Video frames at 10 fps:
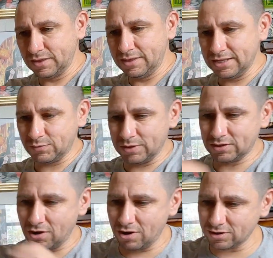This one
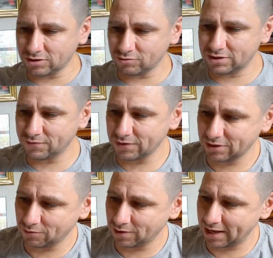is also different
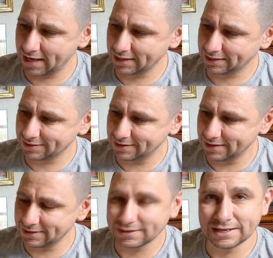than the one I had, because
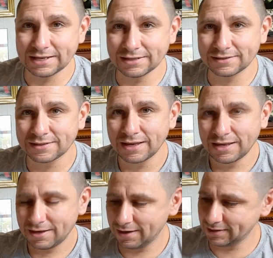this is
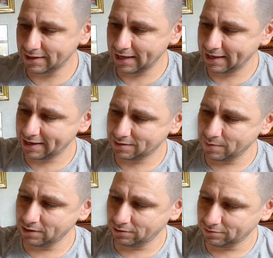die-cast
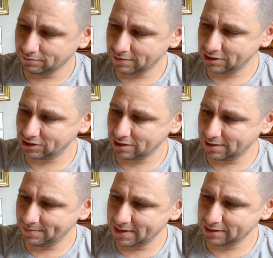metal, which
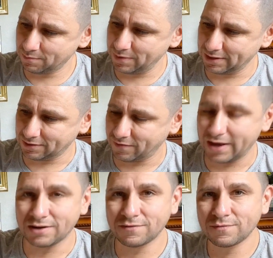I'm not the biggest
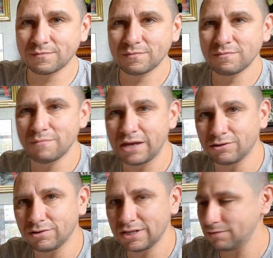fan of
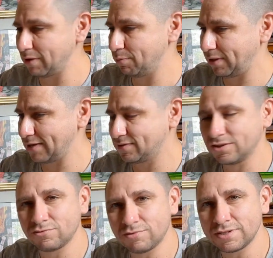metal in my
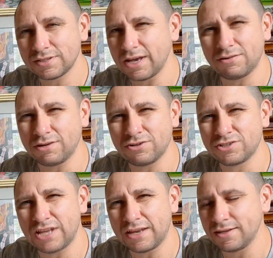plastic toys. I don't
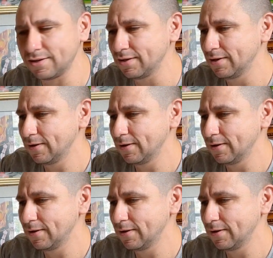understand it.